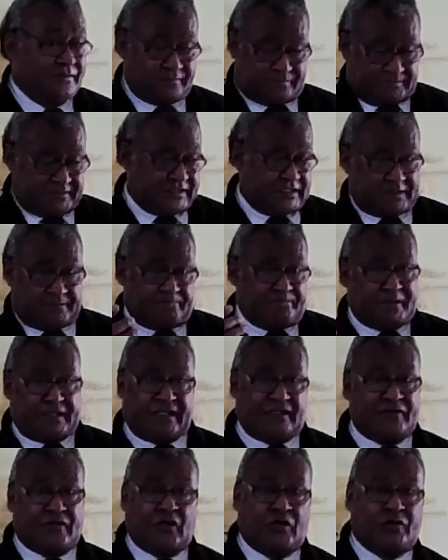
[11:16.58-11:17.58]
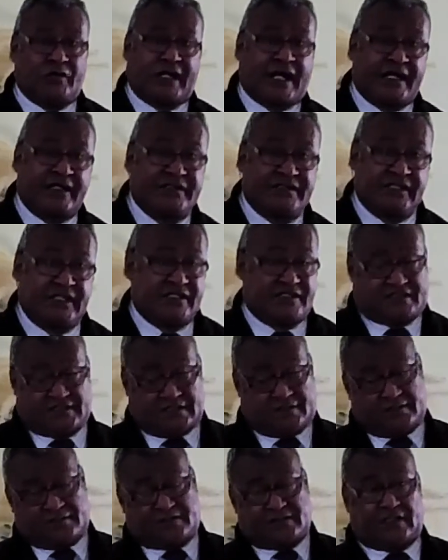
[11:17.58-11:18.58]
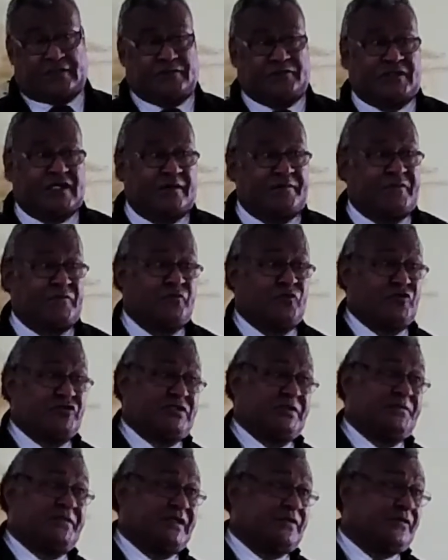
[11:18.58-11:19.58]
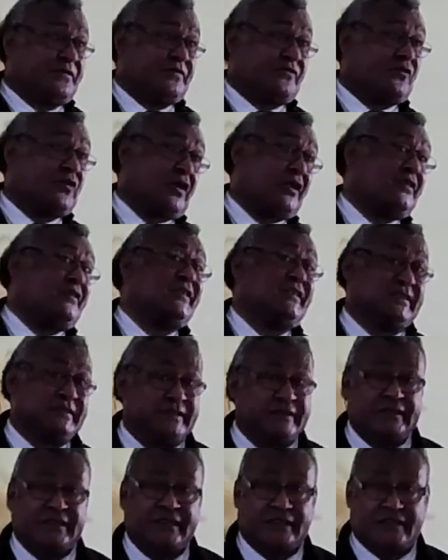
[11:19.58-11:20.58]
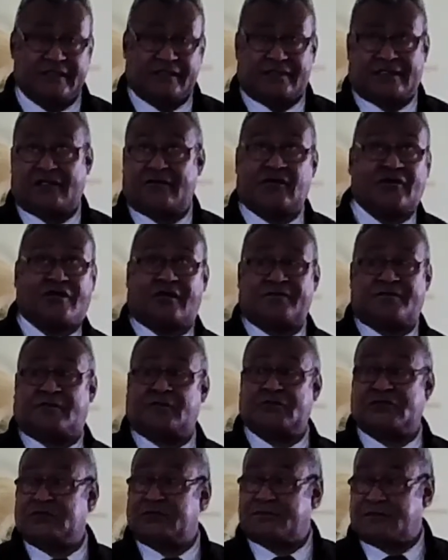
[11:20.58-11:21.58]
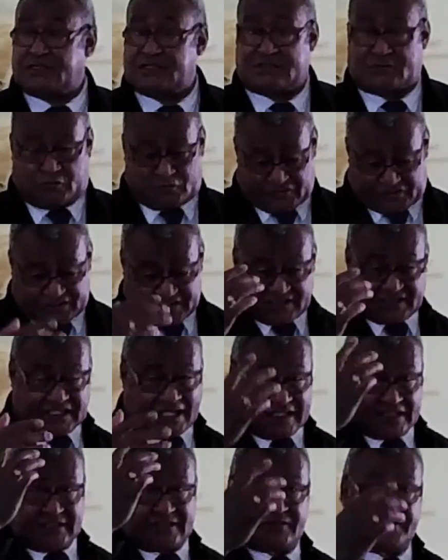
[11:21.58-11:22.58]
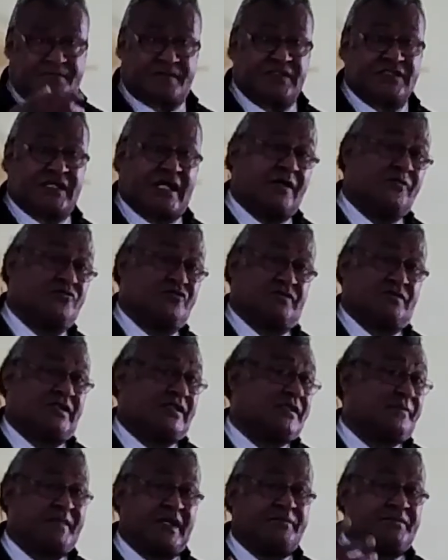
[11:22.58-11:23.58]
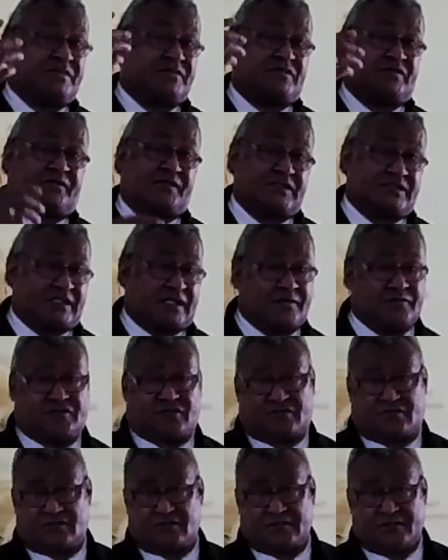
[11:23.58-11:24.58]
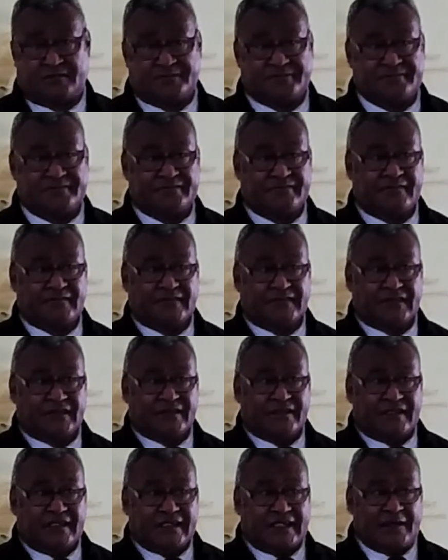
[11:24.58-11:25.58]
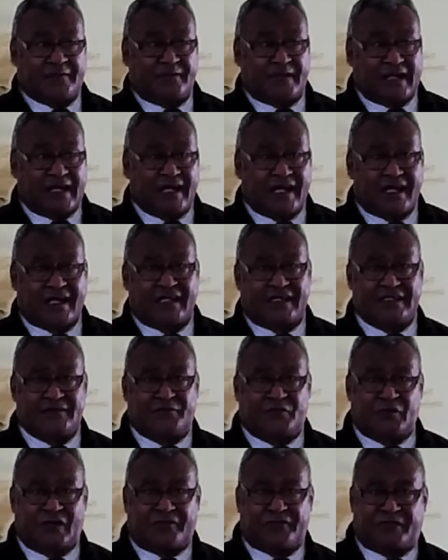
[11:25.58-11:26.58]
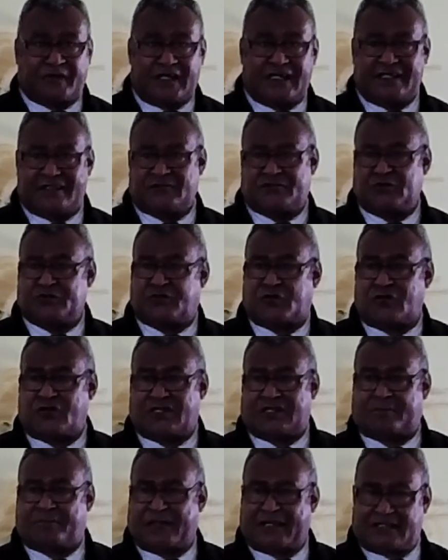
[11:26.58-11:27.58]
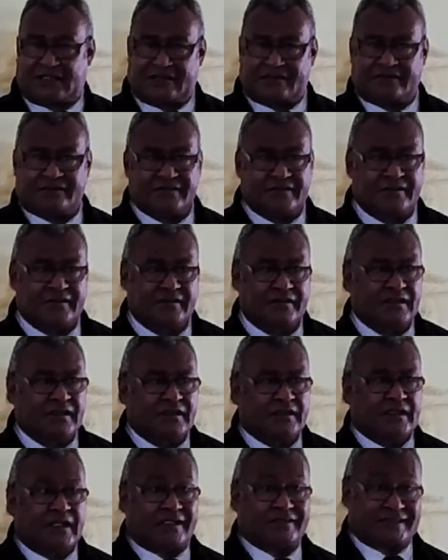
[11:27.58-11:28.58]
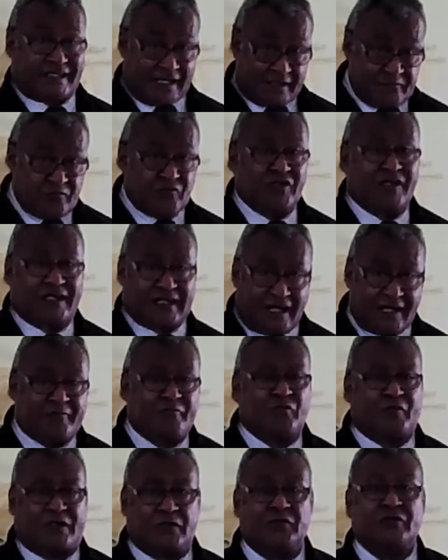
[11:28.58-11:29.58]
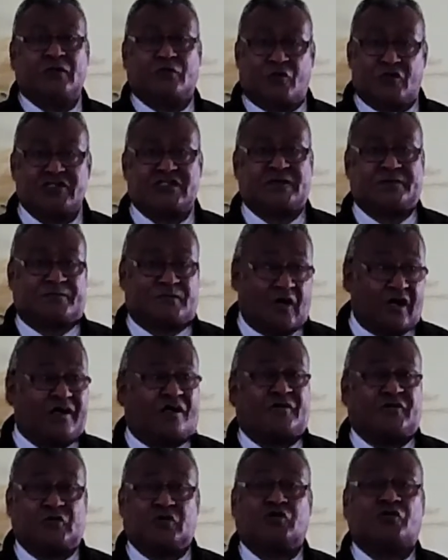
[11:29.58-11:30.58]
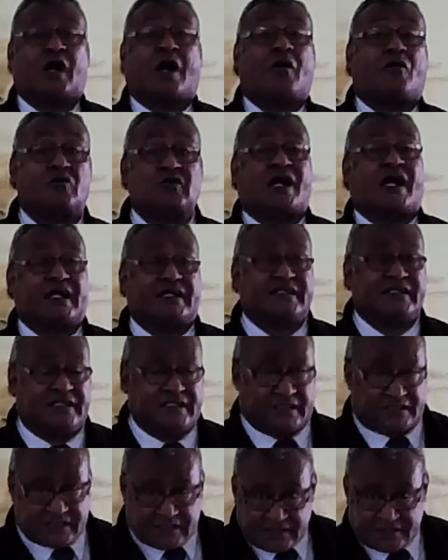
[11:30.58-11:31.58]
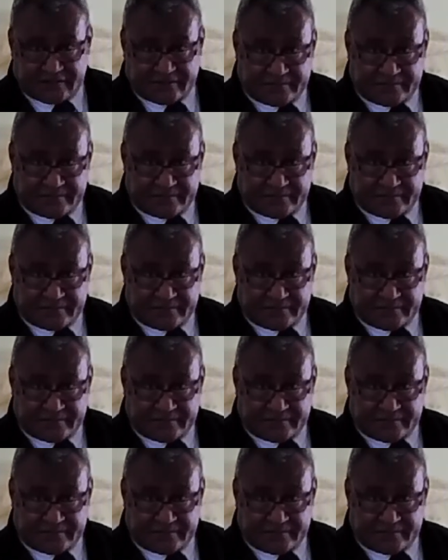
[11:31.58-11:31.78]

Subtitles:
just bring your own ideas and you try to come and worship here with God, the God of the universe, who is in charge of this house and the members of this house. If we are failing to follow the pattern, a time will come when we worship God through our own ideas.